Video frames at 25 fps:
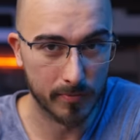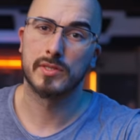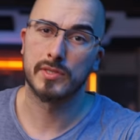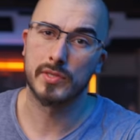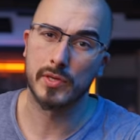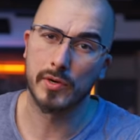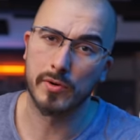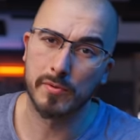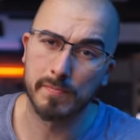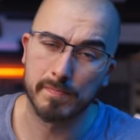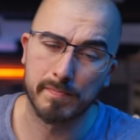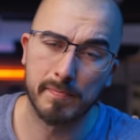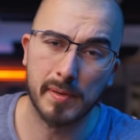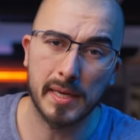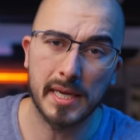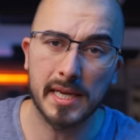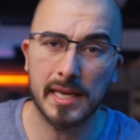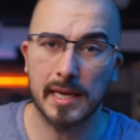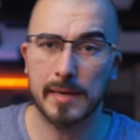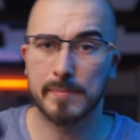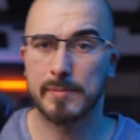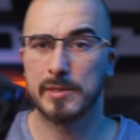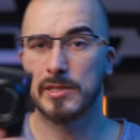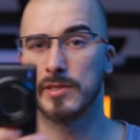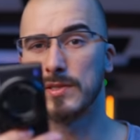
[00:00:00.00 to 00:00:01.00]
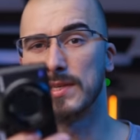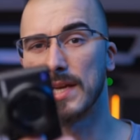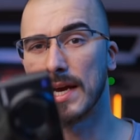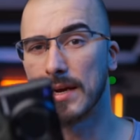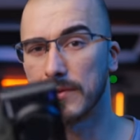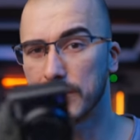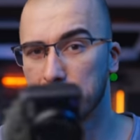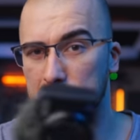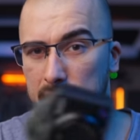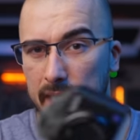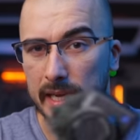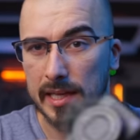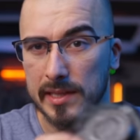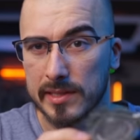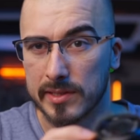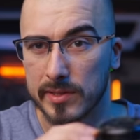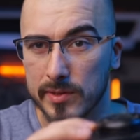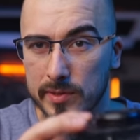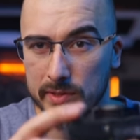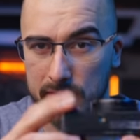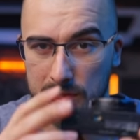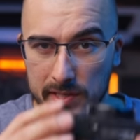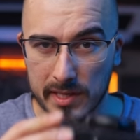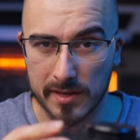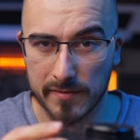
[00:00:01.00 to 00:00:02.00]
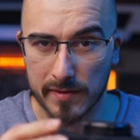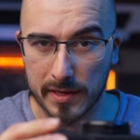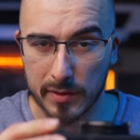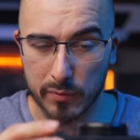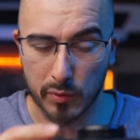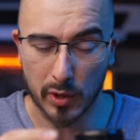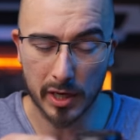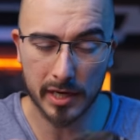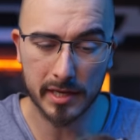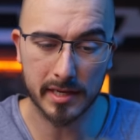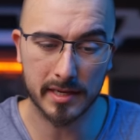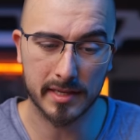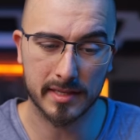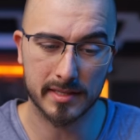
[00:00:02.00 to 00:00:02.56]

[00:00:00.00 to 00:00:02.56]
So being able to downscale to the CV1